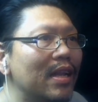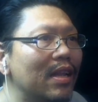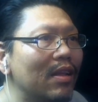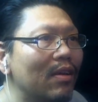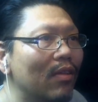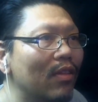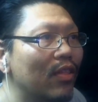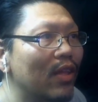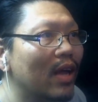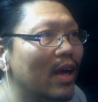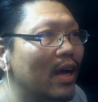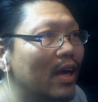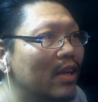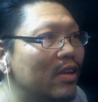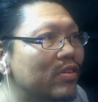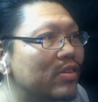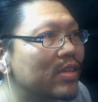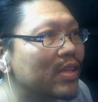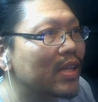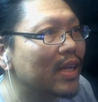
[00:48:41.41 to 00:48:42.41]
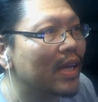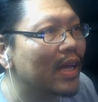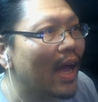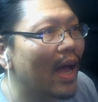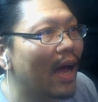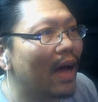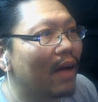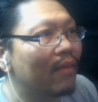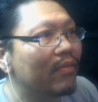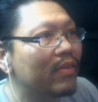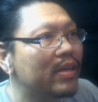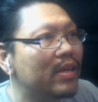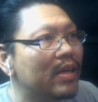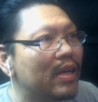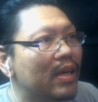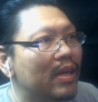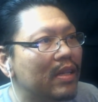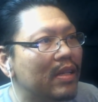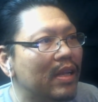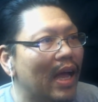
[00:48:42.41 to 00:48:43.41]
The only thing I usually have
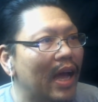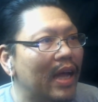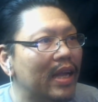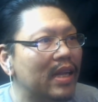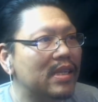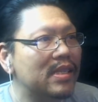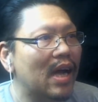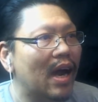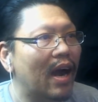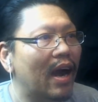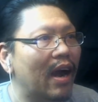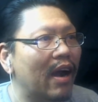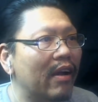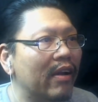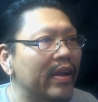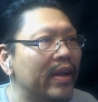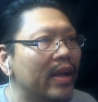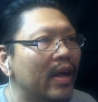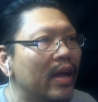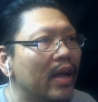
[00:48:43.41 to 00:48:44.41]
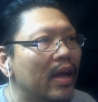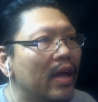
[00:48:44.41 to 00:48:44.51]
to add is iron.